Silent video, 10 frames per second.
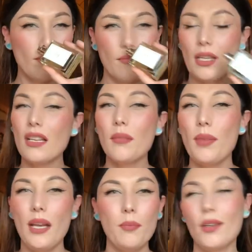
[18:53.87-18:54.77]
pink
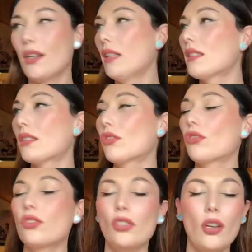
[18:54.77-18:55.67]
pepper. It's
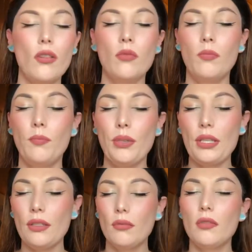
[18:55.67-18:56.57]
so
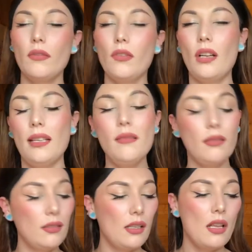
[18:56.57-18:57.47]
beautiful.
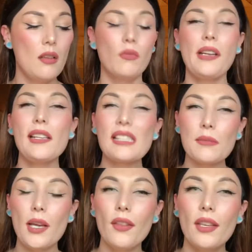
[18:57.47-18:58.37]
When I
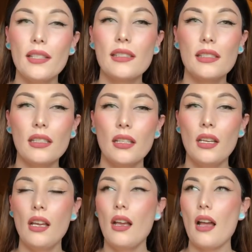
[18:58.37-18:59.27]
smell this,
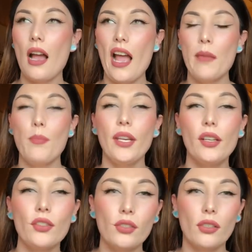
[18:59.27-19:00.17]
I
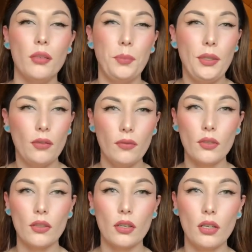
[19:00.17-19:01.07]
picture a beautiful
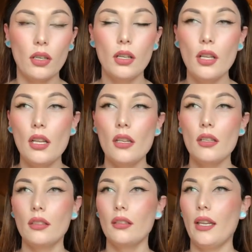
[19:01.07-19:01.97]
girl,
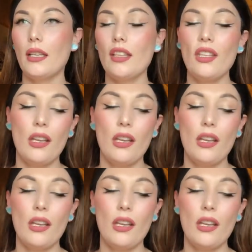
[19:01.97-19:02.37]
like in the